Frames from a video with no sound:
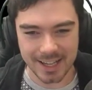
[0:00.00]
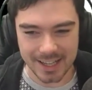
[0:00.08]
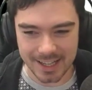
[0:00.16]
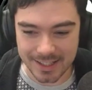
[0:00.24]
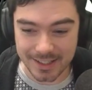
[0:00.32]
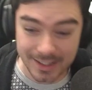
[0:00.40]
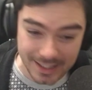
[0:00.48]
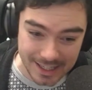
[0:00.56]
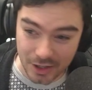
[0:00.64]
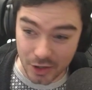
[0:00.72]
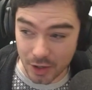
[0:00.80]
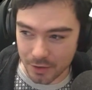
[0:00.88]
is
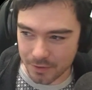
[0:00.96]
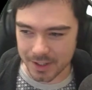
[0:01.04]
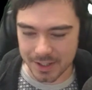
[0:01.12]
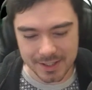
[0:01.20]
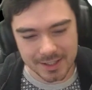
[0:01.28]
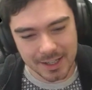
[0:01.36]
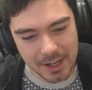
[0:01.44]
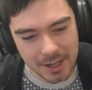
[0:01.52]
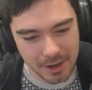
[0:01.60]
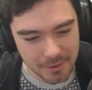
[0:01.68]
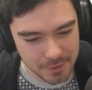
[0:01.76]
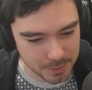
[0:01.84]
indeed the first
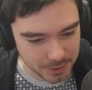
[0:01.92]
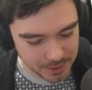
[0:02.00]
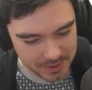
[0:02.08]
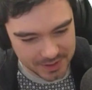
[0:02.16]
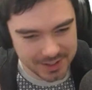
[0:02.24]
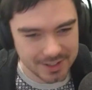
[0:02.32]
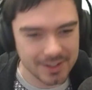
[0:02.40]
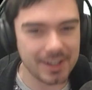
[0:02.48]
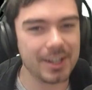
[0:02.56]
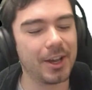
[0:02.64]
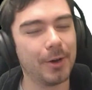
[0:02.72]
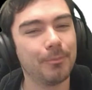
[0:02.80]
of the bruisers. So there
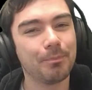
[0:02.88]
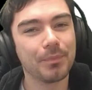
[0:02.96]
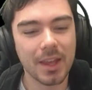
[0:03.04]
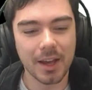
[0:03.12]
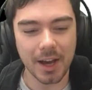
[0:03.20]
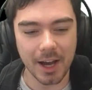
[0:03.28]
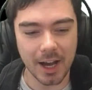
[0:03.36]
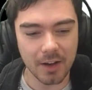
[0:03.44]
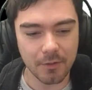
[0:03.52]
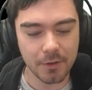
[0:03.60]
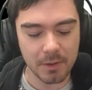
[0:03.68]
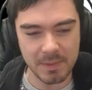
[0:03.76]
you go.
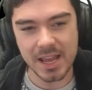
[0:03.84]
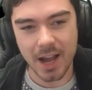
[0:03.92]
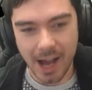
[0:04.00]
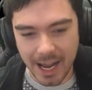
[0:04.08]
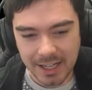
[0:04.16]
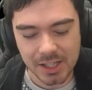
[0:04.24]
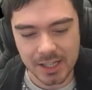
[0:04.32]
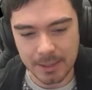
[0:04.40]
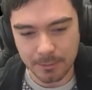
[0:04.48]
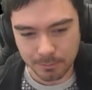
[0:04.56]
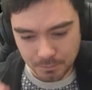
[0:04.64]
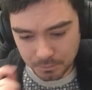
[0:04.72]
For me,
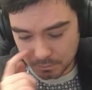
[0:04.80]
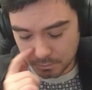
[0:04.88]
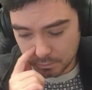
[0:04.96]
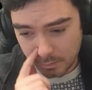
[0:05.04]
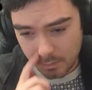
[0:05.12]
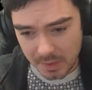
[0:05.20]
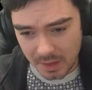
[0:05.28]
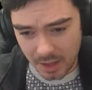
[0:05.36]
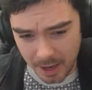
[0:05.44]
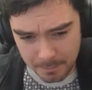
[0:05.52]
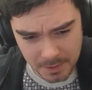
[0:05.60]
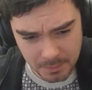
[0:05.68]
actually,
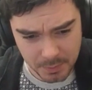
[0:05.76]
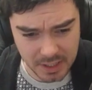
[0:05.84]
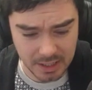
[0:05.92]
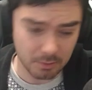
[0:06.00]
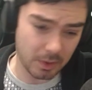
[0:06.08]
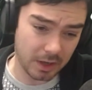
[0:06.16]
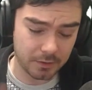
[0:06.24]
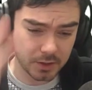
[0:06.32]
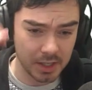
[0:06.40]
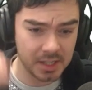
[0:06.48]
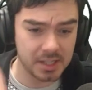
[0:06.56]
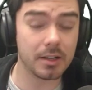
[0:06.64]
I've been pretty, when I've
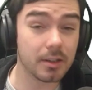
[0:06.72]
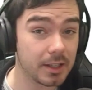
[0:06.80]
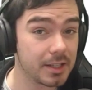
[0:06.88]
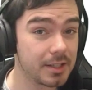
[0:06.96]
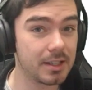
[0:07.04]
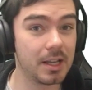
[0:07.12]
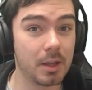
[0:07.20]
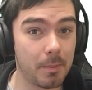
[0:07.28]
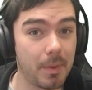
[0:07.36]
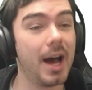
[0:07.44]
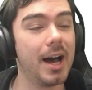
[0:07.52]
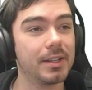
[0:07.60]
done tier lists in the
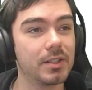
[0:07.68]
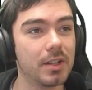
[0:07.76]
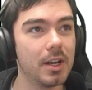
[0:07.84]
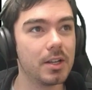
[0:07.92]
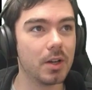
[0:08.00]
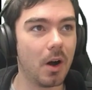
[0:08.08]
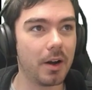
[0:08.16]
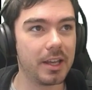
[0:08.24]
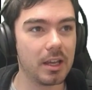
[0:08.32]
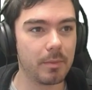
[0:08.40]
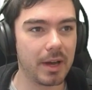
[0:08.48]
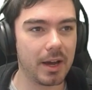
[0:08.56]
past
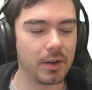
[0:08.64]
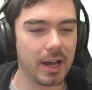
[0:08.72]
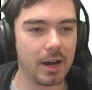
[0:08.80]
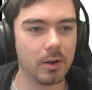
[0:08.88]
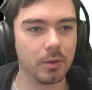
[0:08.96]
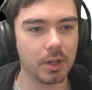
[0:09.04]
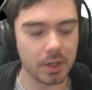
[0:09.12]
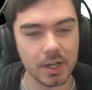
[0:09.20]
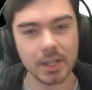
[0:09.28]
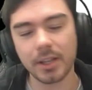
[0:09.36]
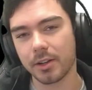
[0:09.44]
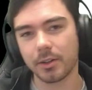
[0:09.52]
talking about how
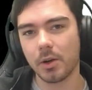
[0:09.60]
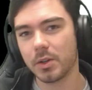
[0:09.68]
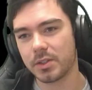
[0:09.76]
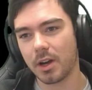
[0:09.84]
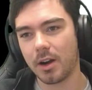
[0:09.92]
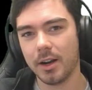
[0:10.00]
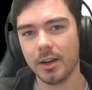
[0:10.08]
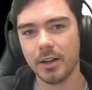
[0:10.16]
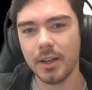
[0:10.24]
good heroes are